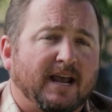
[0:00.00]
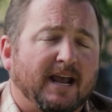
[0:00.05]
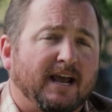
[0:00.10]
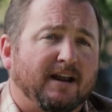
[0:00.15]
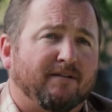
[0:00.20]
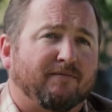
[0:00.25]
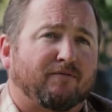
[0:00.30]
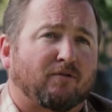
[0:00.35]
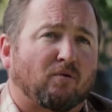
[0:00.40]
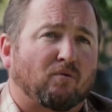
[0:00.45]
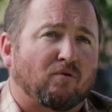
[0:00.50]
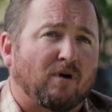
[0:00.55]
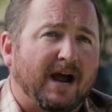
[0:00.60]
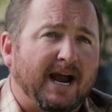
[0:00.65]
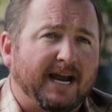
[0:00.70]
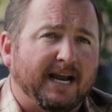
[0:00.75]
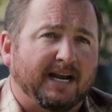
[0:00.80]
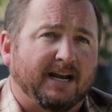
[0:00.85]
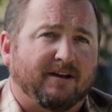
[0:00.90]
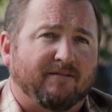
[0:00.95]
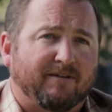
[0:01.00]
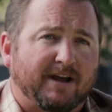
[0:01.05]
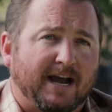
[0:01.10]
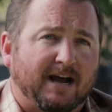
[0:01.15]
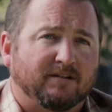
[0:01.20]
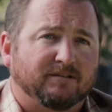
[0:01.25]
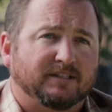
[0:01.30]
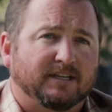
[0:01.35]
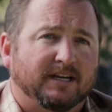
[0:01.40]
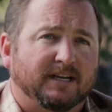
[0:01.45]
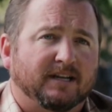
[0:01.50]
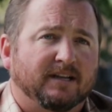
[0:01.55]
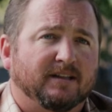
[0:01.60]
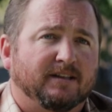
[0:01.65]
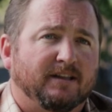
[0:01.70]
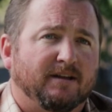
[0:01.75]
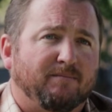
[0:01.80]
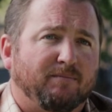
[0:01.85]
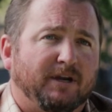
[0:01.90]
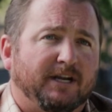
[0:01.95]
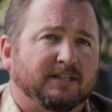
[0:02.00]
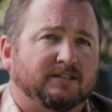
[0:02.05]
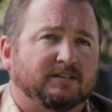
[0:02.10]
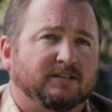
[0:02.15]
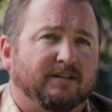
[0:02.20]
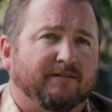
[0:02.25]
and a variety of housing that meets